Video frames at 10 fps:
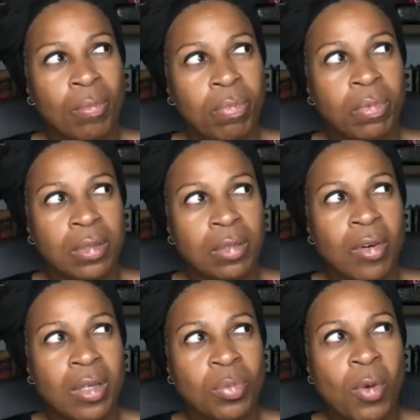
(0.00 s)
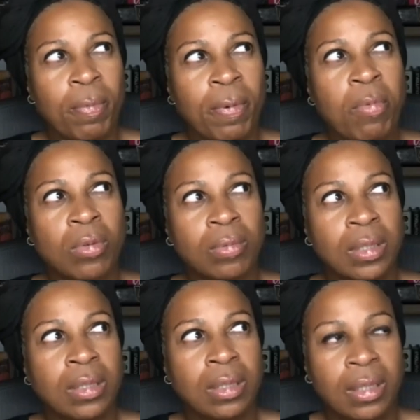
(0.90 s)
Smart people
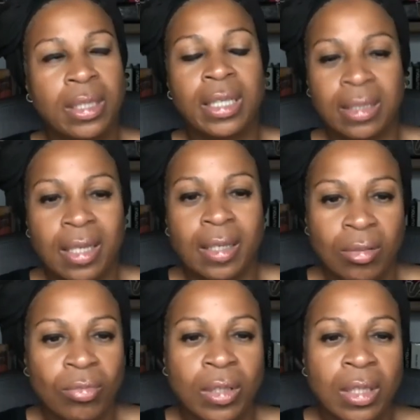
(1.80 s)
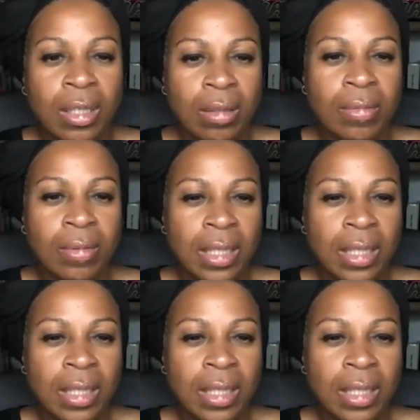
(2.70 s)
get there really